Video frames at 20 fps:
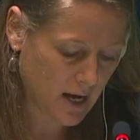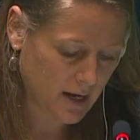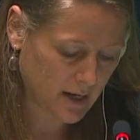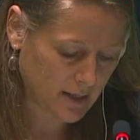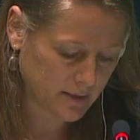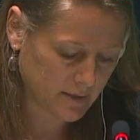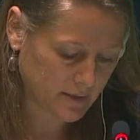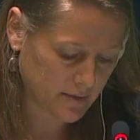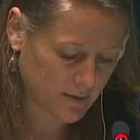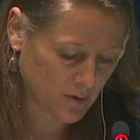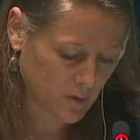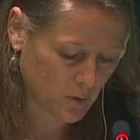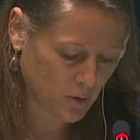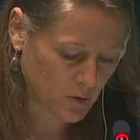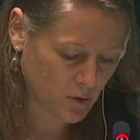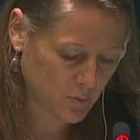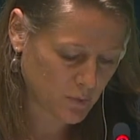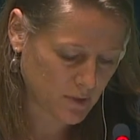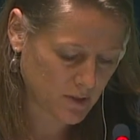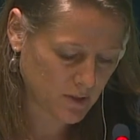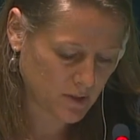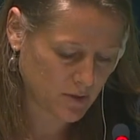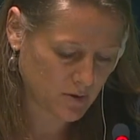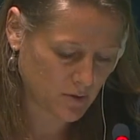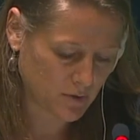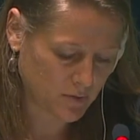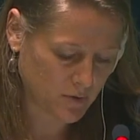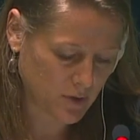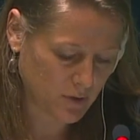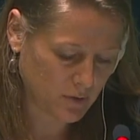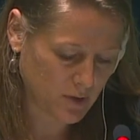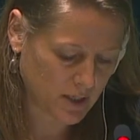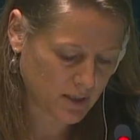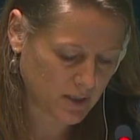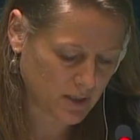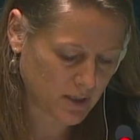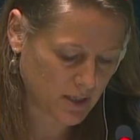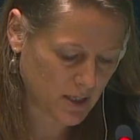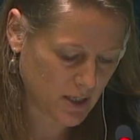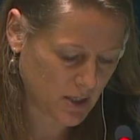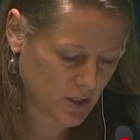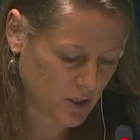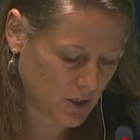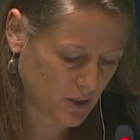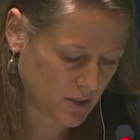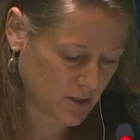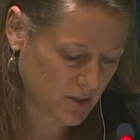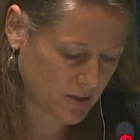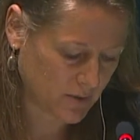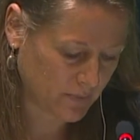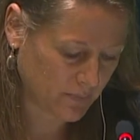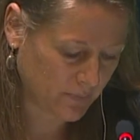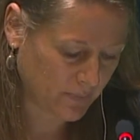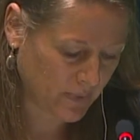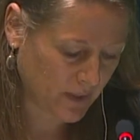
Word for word: under the auspices of the United Nations.